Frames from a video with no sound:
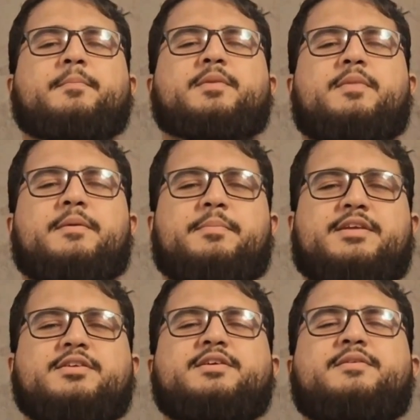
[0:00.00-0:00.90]
but with a
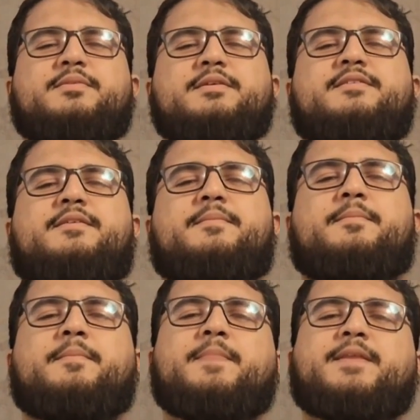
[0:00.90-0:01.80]
major difference.
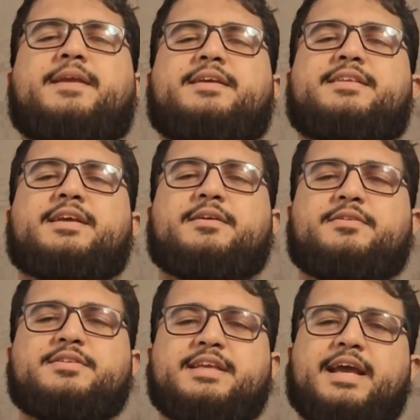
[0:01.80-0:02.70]
It
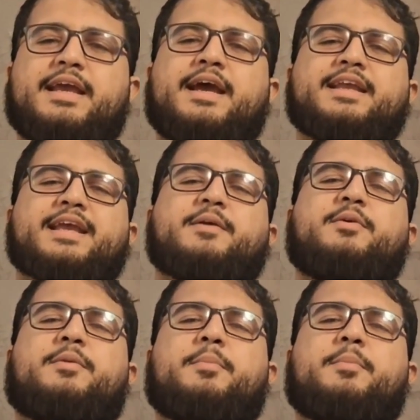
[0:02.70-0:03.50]
delivers AI language